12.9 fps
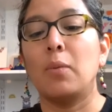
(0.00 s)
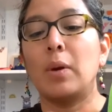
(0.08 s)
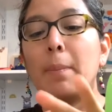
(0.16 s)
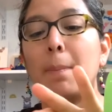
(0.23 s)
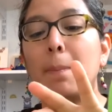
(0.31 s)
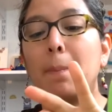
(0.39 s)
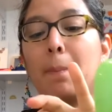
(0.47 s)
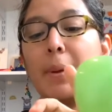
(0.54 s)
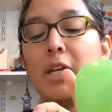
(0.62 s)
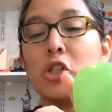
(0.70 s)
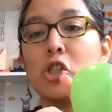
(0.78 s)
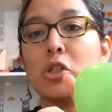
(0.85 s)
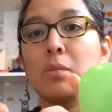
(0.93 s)
we
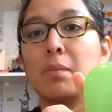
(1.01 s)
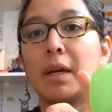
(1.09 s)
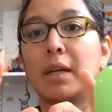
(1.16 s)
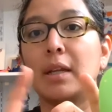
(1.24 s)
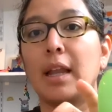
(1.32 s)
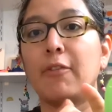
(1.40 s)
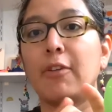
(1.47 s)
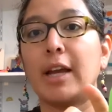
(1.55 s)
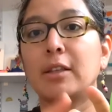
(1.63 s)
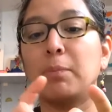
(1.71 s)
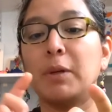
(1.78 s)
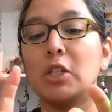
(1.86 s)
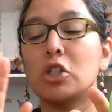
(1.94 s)
pinch, my left
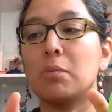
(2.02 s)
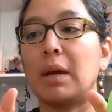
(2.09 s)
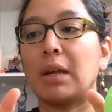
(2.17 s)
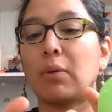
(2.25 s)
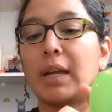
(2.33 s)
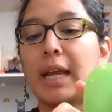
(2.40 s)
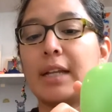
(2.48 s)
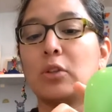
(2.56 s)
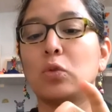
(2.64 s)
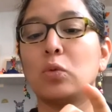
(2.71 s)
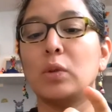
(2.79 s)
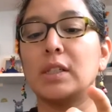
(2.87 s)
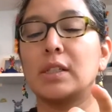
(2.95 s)
hand pinch, my right hand
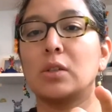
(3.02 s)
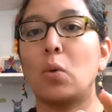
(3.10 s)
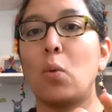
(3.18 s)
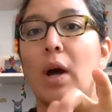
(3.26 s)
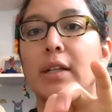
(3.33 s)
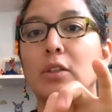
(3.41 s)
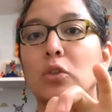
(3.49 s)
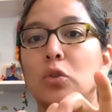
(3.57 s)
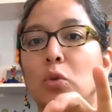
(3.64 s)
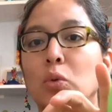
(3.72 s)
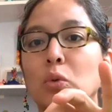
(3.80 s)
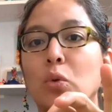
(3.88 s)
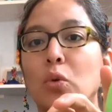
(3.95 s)
twist, one,
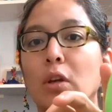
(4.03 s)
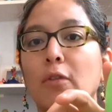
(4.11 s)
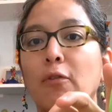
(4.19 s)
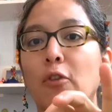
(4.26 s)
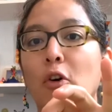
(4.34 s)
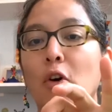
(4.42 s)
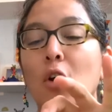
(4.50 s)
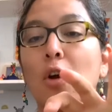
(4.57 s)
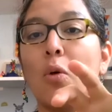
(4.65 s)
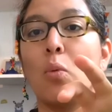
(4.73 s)
two, three, four.